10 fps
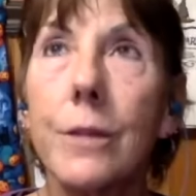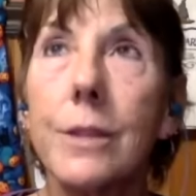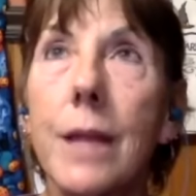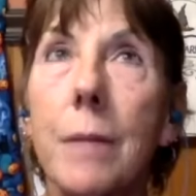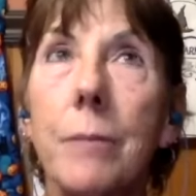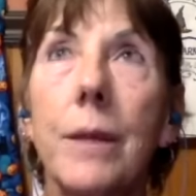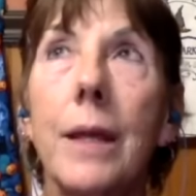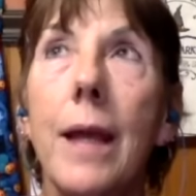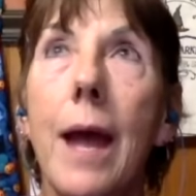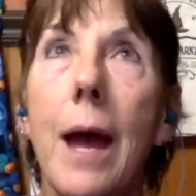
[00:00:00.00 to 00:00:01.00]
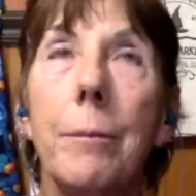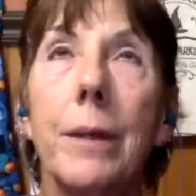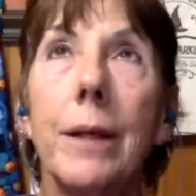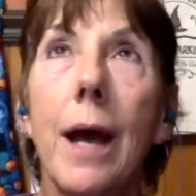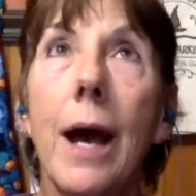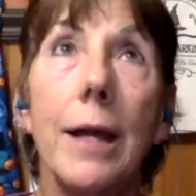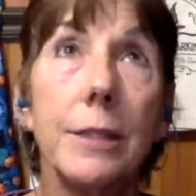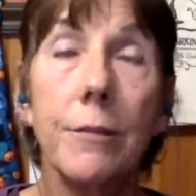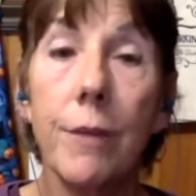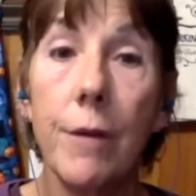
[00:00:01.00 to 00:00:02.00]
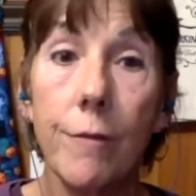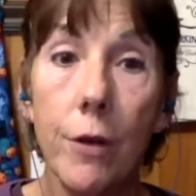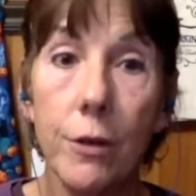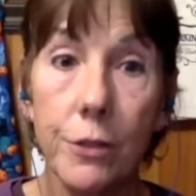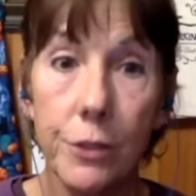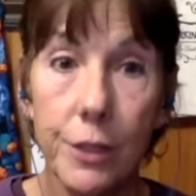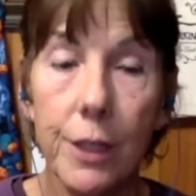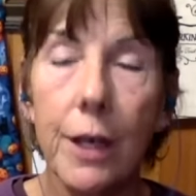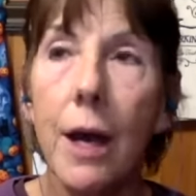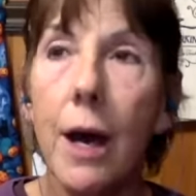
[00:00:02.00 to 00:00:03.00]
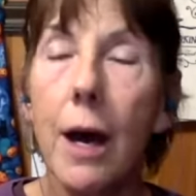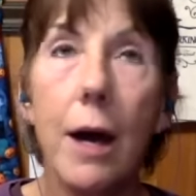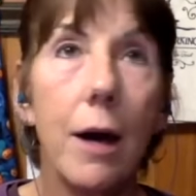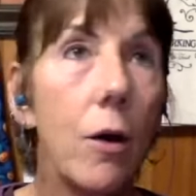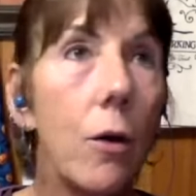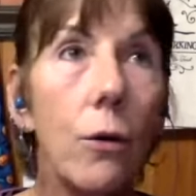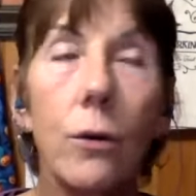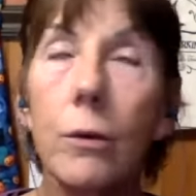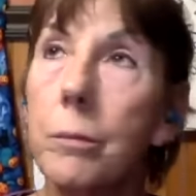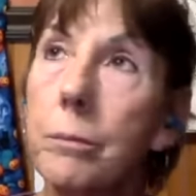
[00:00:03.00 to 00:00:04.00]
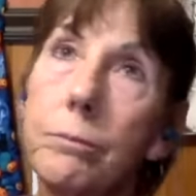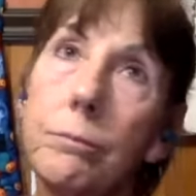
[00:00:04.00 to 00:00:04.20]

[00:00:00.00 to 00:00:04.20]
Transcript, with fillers: the same thing happened. I S event first, a whole